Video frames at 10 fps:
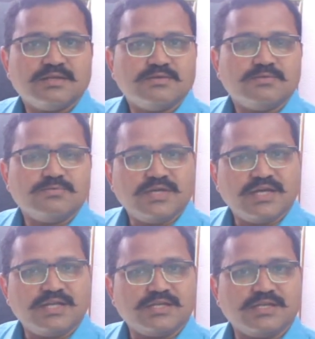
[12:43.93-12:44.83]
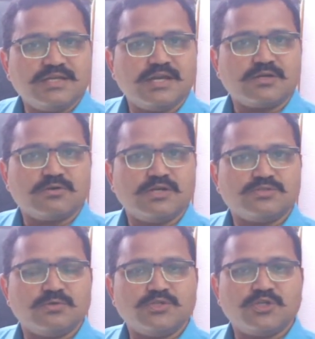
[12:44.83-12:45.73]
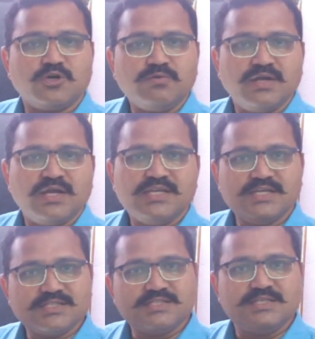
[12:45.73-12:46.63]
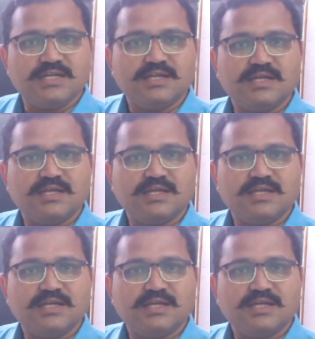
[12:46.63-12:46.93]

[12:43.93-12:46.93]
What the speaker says: we are taking electrolyte solution of HCl.